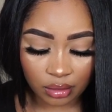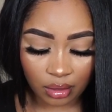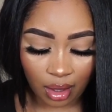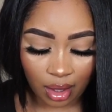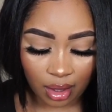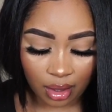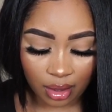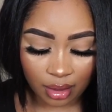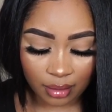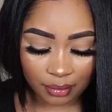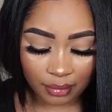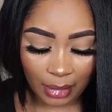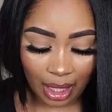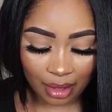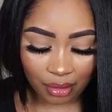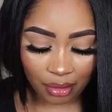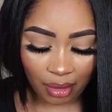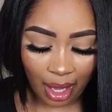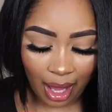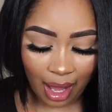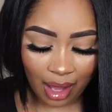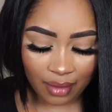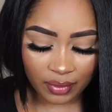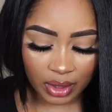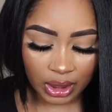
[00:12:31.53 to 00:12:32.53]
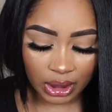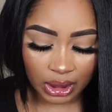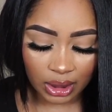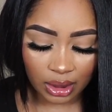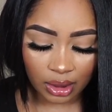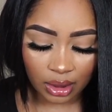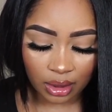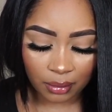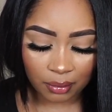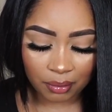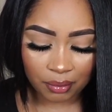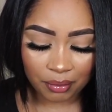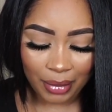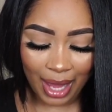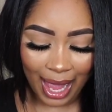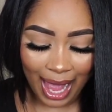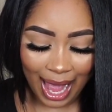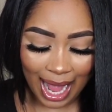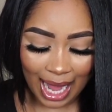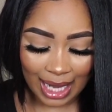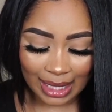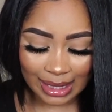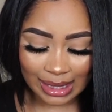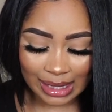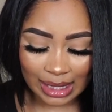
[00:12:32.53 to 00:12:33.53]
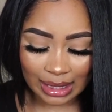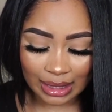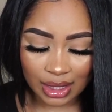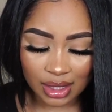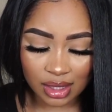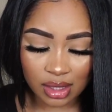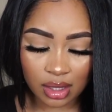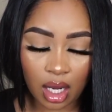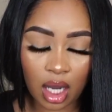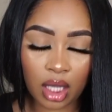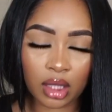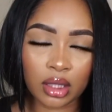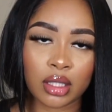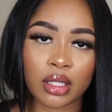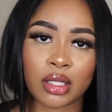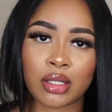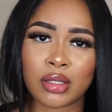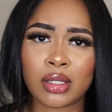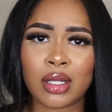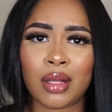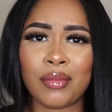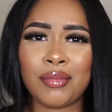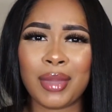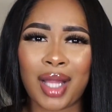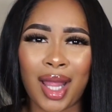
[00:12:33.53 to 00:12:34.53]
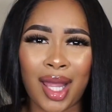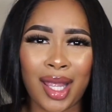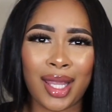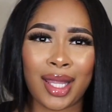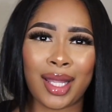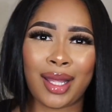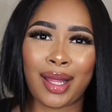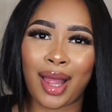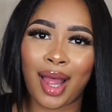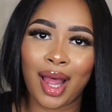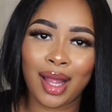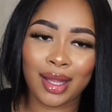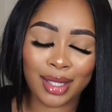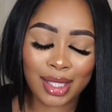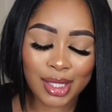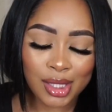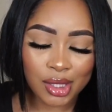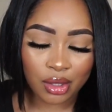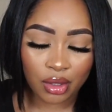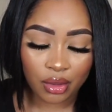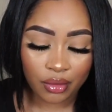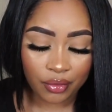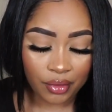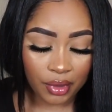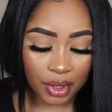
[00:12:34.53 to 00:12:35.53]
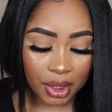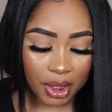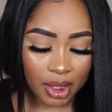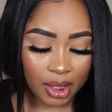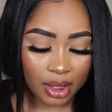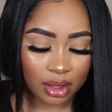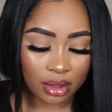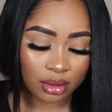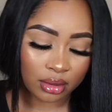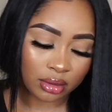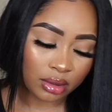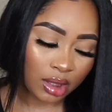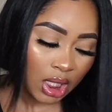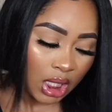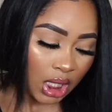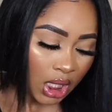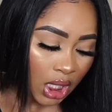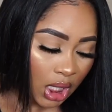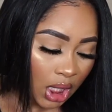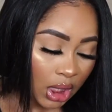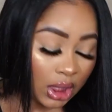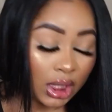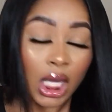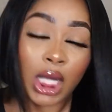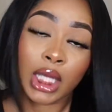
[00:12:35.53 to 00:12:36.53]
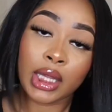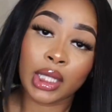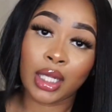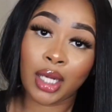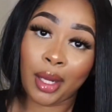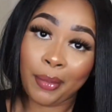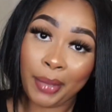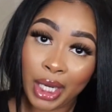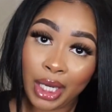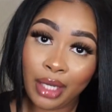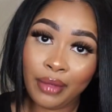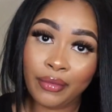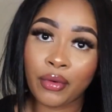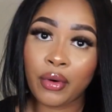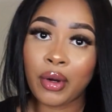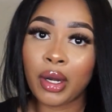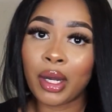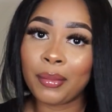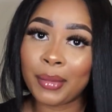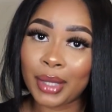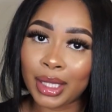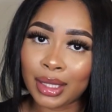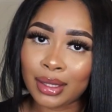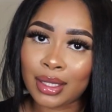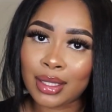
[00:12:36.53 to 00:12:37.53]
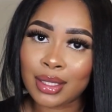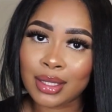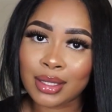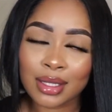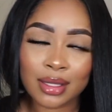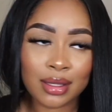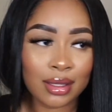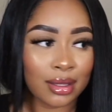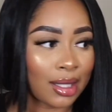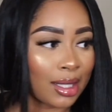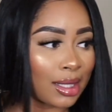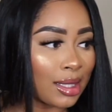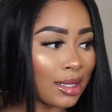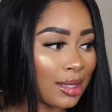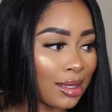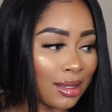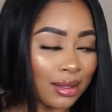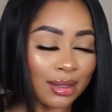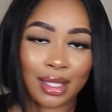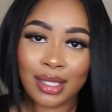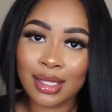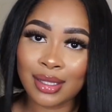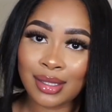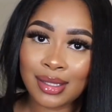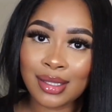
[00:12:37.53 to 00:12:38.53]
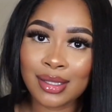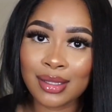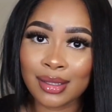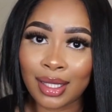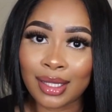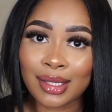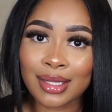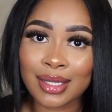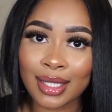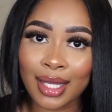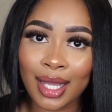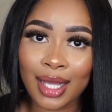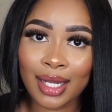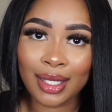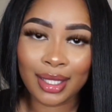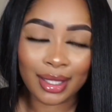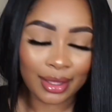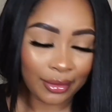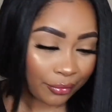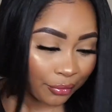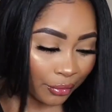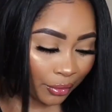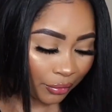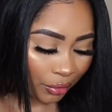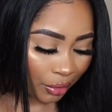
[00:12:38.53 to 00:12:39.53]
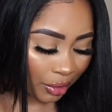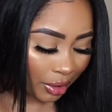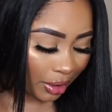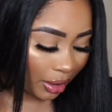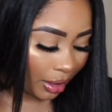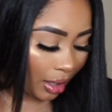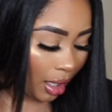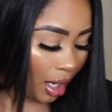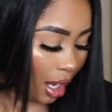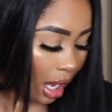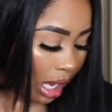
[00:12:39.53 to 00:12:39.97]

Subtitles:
I don't have any bags in this color, so I'm like, let's go for it. Not that I paid for it, but let's get it for free.